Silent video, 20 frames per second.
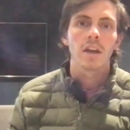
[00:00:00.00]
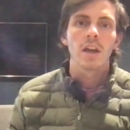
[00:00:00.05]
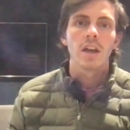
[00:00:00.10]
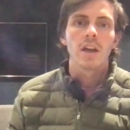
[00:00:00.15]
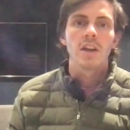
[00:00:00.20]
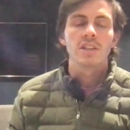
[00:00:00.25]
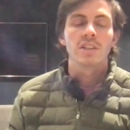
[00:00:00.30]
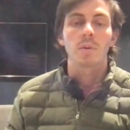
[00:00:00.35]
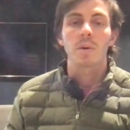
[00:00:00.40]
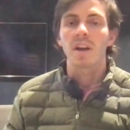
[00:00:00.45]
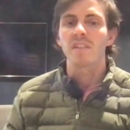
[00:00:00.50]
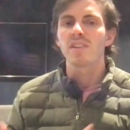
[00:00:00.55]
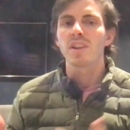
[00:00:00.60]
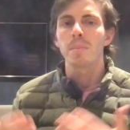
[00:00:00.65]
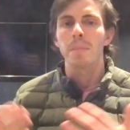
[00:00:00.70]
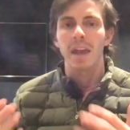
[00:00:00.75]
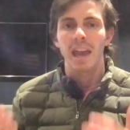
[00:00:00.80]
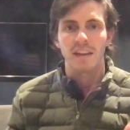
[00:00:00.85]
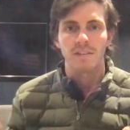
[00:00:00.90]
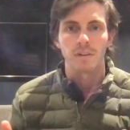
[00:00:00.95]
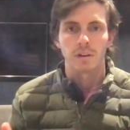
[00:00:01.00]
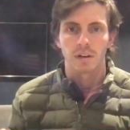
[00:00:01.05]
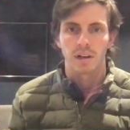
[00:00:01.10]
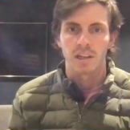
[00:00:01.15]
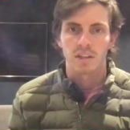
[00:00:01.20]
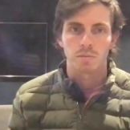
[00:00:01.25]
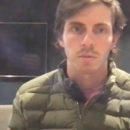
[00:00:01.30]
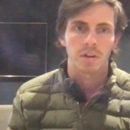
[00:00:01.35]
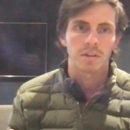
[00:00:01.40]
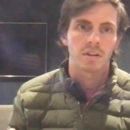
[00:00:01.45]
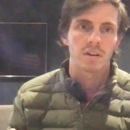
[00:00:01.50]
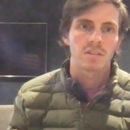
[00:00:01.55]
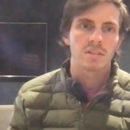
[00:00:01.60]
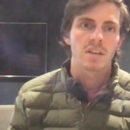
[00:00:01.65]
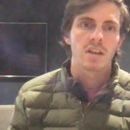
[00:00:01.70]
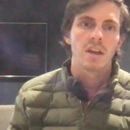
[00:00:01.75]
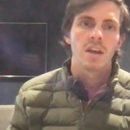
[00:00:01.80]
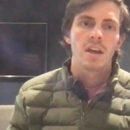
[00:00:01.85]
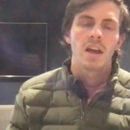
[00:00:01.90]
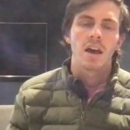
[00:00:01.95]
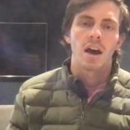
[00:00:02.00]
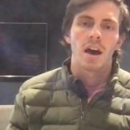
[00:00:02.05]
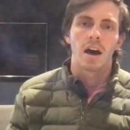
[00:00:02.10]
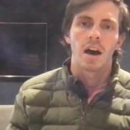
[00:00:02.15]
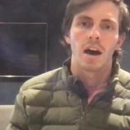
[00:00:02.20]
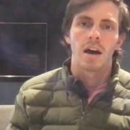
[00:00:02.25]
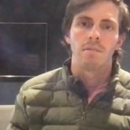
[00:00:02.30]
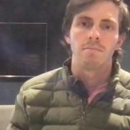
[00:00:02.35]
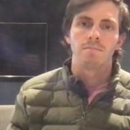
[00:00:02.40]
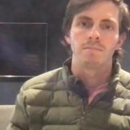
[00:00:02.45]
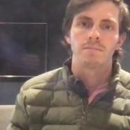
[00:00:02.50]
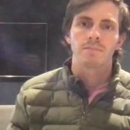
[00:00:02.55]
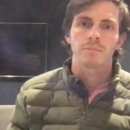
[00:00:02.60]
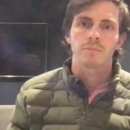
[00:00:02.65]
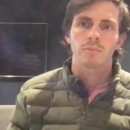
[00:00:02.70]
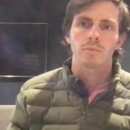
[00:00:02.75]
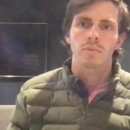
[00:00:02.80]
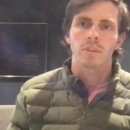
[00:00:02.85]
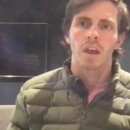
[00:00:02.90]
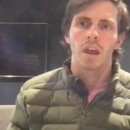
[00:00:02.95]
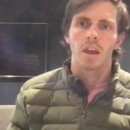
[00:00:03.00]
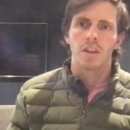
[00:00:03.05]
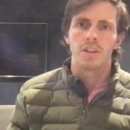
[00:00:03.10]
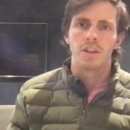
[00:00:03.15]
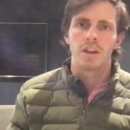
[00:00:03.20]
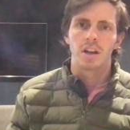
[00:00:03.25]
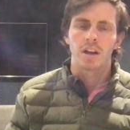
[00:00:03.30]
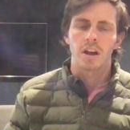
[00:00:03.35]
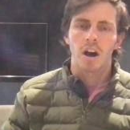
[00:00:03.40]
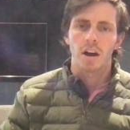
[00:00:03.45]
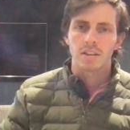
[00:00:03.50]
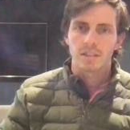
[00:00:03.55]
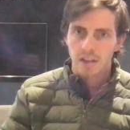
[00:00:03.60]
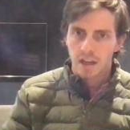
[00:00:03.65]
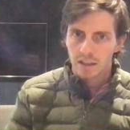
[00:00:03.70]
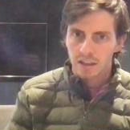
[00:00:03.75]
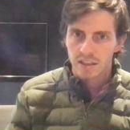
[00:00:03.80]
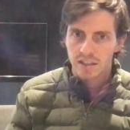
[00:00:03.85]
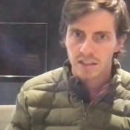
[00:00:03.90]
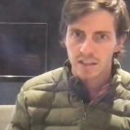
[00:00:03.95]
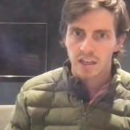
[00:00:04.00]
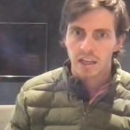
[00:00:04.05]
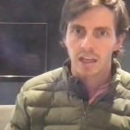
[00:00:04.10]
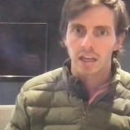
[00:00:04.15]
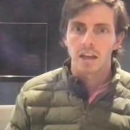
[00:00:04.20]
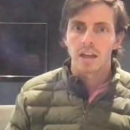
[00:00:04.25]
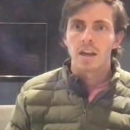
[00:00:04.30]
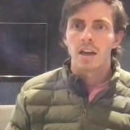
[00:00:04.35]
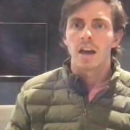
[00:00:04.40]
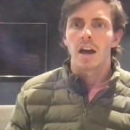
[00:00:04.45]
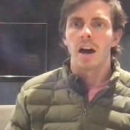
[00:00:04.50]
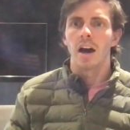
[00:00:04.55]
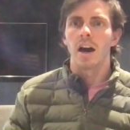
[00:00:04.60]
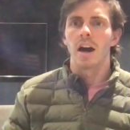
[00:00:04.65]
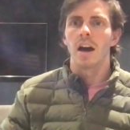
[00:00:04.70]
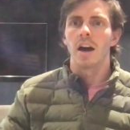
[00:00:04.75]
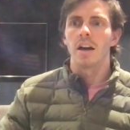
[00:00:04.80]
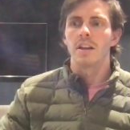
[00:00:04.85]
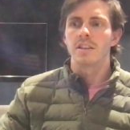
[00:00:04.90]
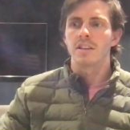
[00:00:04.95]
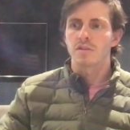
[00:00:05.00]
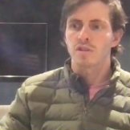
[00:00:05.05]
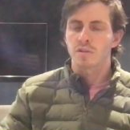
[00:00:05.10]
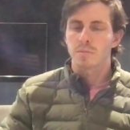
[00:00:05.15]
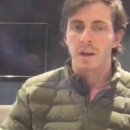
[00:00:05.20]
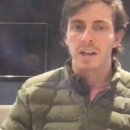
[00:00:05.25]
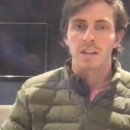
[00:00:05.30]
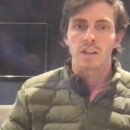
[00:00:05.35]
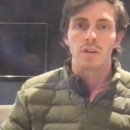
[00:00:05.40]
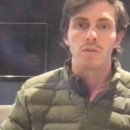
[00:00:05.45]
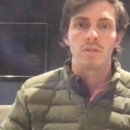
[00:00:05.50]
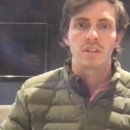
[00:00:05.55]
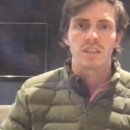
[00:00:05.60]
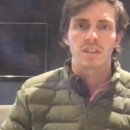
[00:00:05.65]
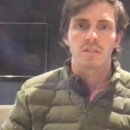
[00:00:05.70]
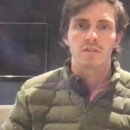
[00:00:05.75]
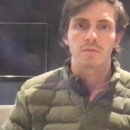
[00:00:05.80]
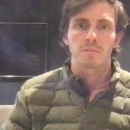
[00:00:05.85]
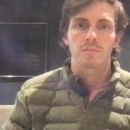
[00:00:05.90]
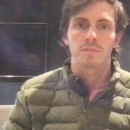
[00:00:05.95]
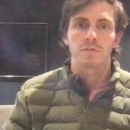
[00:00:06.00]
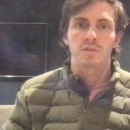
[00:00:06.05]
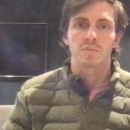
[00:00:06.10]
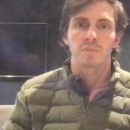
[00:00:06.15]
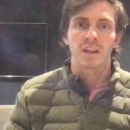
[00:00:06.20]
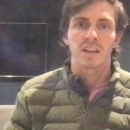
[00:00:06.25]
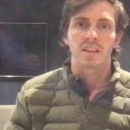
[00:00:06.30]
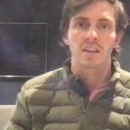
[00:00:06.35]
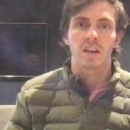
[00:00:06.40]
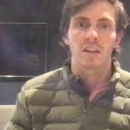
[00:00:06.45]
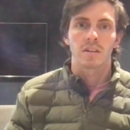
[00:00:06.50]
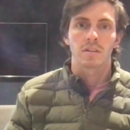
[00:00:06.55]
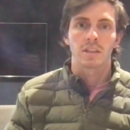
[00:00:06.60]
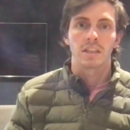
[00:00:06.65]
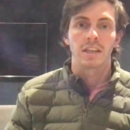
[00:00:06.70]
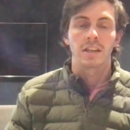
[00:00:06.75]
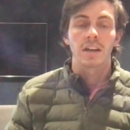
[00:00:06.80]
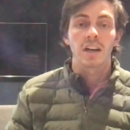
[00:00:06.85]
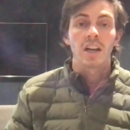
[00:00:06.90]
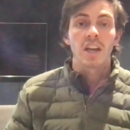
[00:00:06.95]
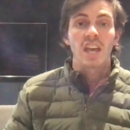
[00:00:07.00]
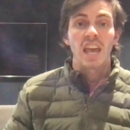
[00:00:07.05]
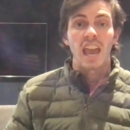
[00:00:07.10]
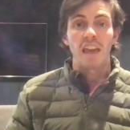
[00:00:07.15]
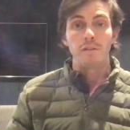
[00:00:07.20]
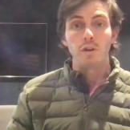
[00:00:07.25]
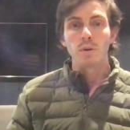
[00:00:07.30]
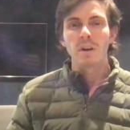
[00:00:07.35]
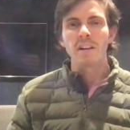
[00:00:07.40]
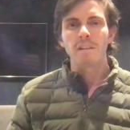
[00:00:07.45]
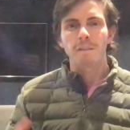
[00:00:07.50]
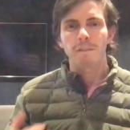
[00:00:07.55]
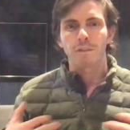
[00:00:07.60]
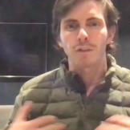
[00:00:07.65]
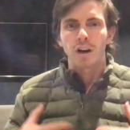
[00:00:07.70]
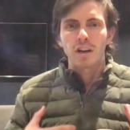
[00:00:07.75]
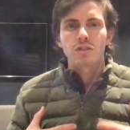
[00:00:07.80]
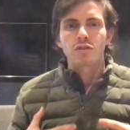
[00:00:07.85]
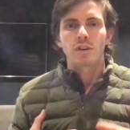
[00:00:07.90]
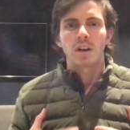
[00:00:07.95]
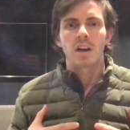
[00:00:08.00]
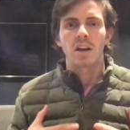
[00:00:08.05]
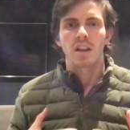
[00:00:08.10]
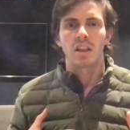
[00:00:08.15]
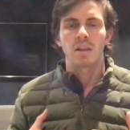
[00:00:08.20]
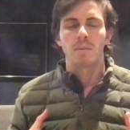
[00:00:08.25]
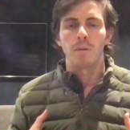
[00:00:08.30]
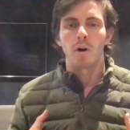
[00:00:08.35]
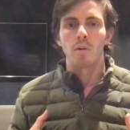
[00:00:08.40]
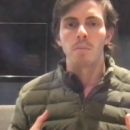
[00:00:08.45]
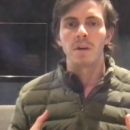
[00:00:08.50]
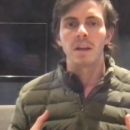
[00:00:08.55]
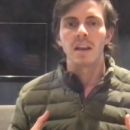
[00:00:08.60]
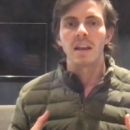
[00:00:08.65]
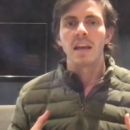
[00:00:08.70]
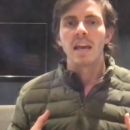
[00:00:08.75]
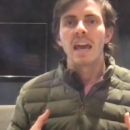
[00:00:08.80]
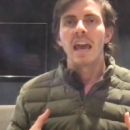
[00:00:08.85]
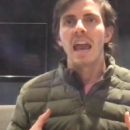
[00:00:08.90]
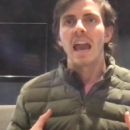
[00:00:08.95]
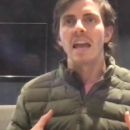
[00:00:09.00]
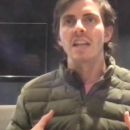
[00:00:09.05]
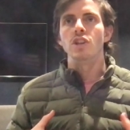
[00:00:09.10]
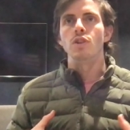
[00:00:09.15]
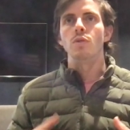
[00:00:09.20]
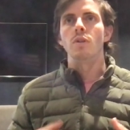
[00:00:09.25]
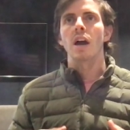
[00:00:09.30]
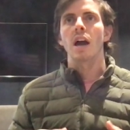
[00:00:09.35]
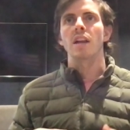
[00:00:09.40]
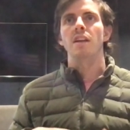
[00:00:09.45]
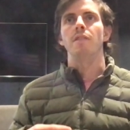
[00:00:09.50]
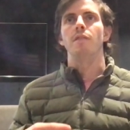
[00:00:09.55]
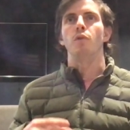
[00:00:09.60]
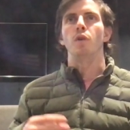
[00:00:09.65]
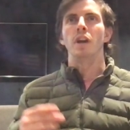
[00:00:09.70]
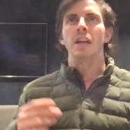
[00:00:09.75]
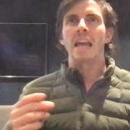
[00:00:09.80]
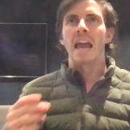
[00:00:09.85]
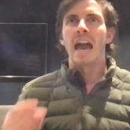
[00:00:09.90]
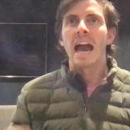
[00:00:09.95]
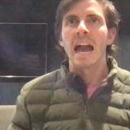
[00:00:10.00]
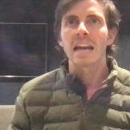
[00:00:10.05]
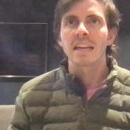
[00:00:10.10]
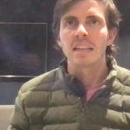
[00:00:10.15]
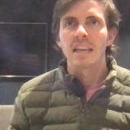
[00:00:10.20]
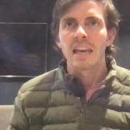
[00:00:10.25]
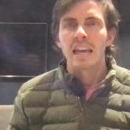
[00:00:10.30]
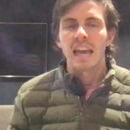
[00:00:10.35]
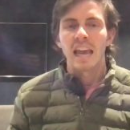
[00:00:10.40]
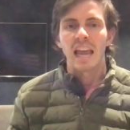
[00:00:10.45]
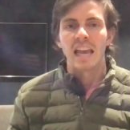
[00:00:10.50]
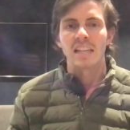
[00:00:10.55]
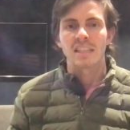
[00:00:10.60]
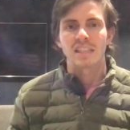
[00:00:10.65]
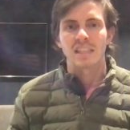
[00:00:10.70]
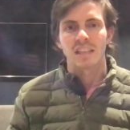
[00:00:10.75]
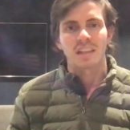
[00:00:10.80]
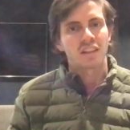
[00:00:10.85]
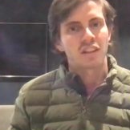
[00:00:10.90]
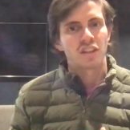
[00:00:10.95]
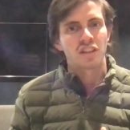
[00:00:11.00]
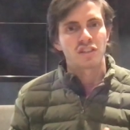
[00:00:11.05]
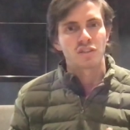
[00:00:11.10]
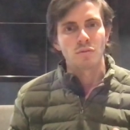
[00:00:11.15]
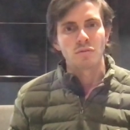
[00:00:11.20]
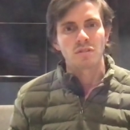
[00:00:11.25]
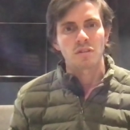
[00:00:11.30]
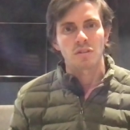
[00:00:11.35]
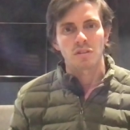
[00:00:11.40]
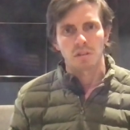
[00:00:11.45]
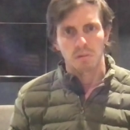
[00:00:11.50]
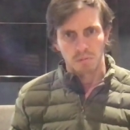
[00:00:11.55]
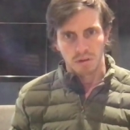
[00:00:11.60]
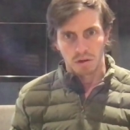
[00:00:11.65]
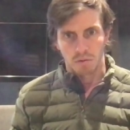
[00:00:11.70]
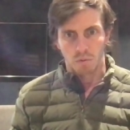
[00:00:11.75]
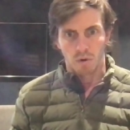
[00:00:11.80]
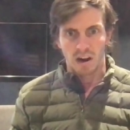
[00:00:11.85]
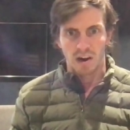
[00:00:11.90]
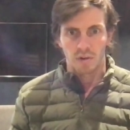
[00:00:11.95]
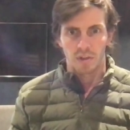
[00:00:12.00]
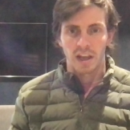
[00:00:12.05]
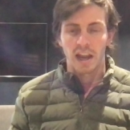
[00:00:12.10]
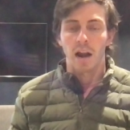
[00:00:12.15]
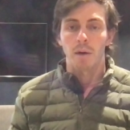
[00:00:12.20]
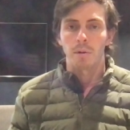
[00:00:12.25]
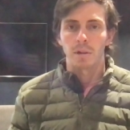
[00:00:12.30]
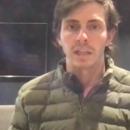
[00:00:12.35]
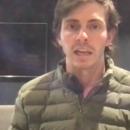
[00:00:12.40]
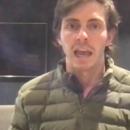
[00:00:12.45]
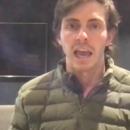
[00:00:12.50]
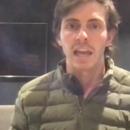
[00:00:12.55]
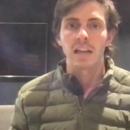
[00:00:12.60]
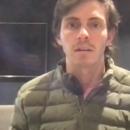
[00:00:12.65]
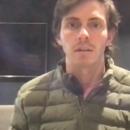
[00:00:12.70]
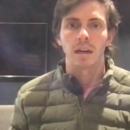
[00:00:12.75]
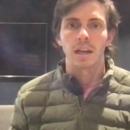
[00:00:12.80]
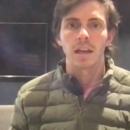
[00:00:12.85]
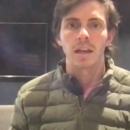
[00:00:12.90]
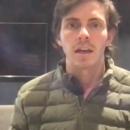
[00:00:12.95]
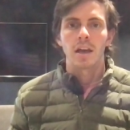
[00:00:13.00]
So whatever the behavior is, whether it's the constant not listening, disrespecting you, disrespecting other leader, if you get frustrated in the moment and you kind of react, the students are just gonna be like, wow, they got really angry.